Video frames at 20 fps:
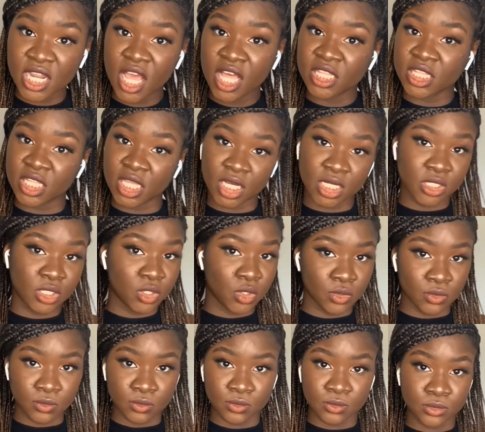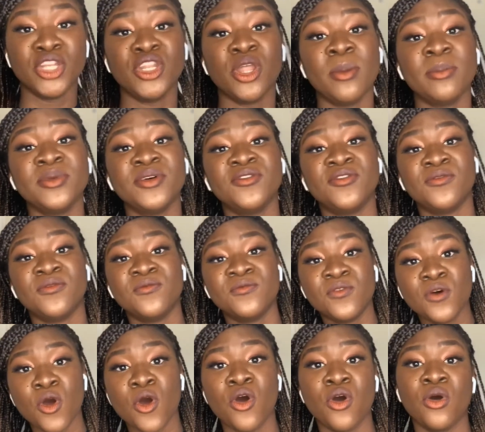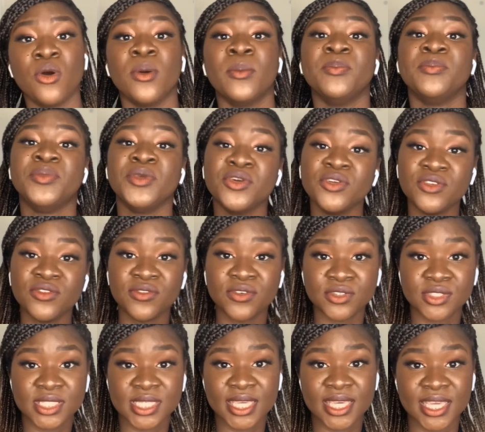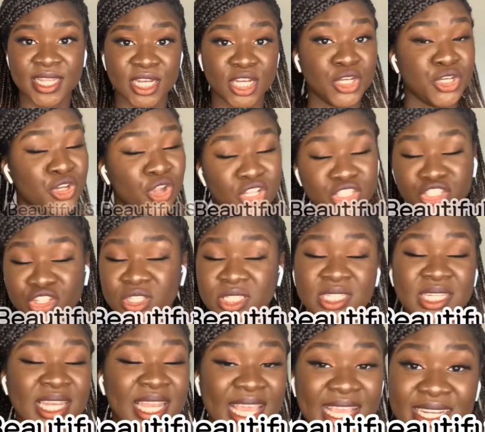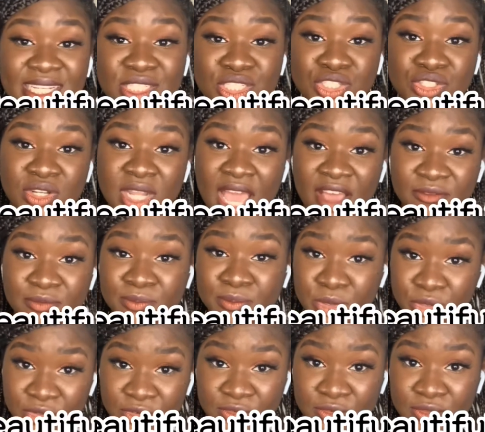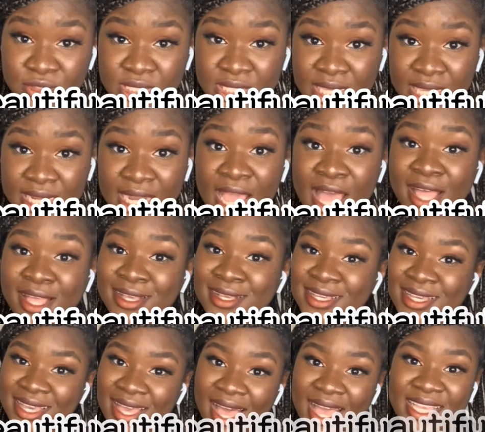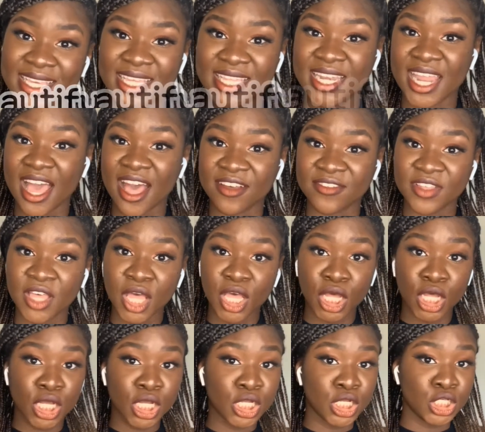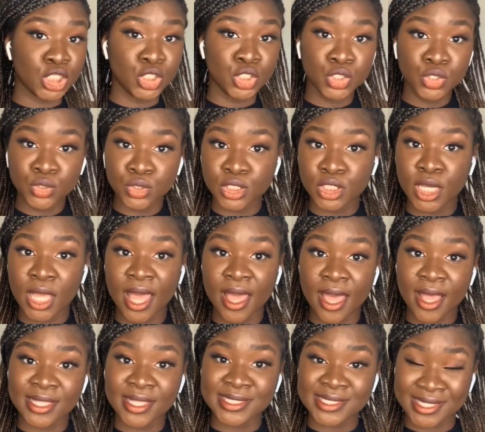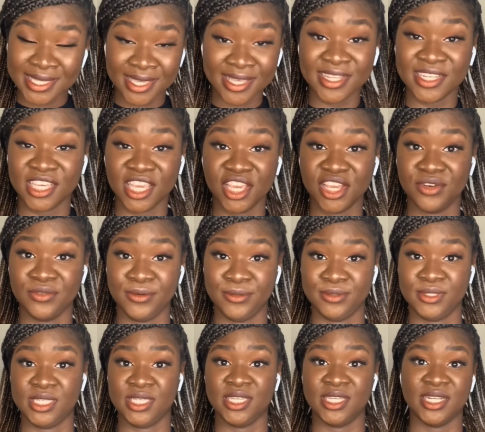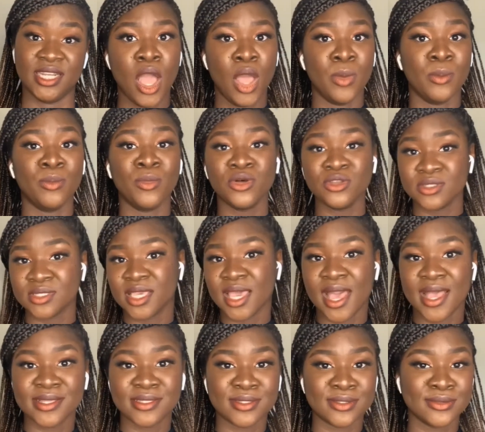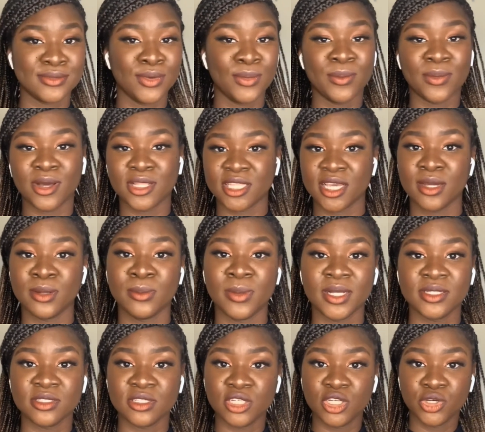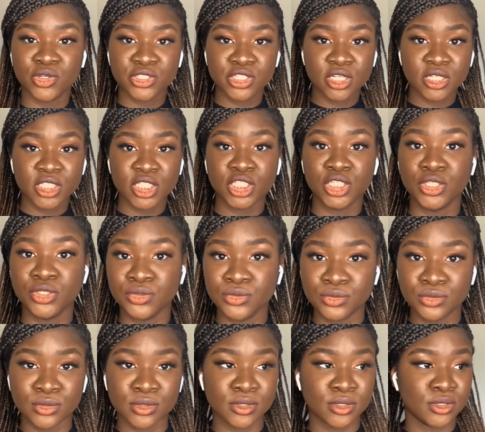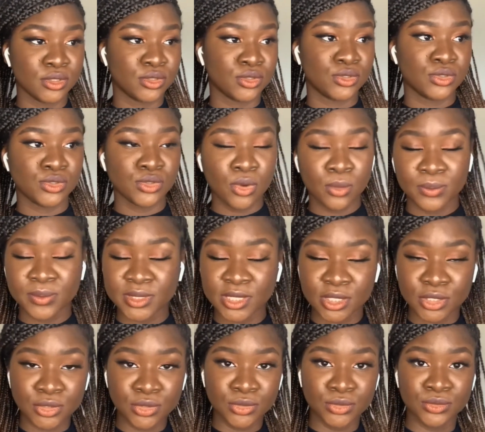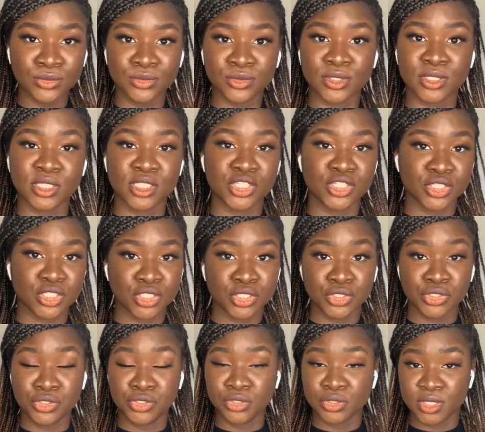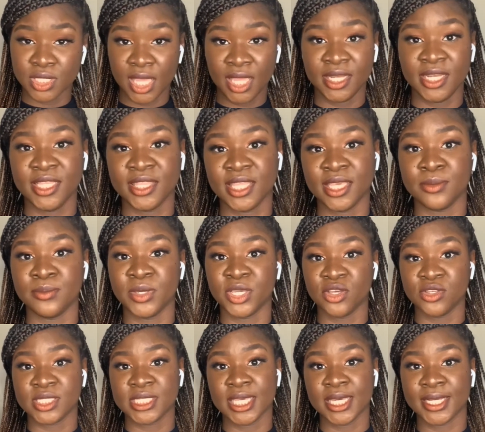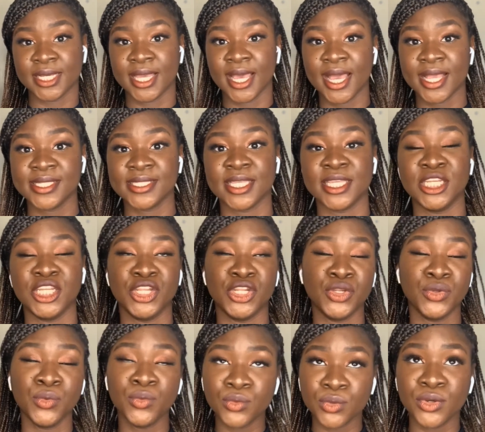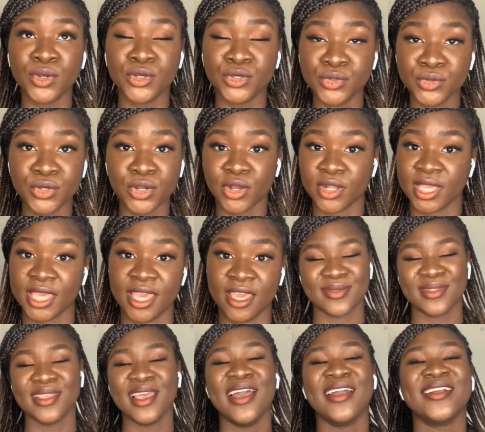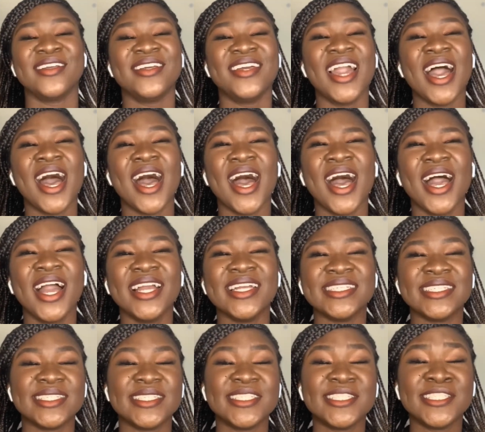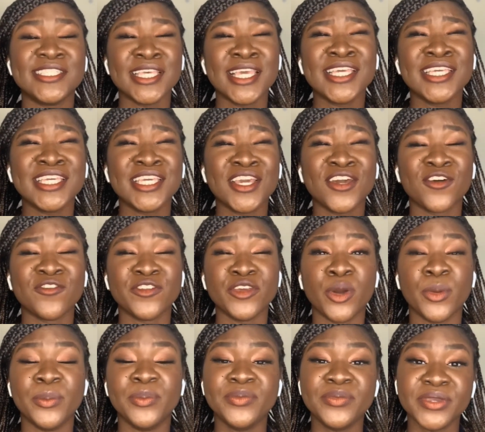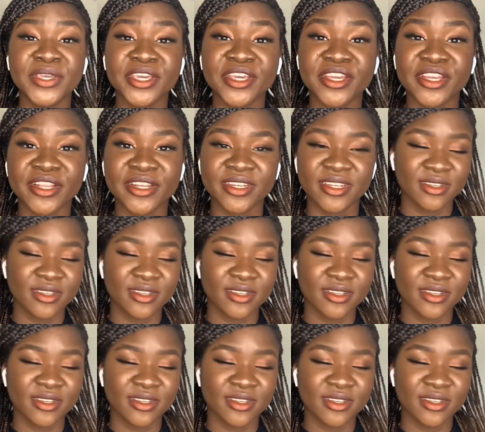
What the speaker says: that goal. Number four, beautiful skin. Not just ladies should have beautiful skin. A guy can have a good skincare routine. Most guys don't bother about the lotion they use, the soap they use. They just use anything because they are guys and they do not care. Guys, take care of your beard.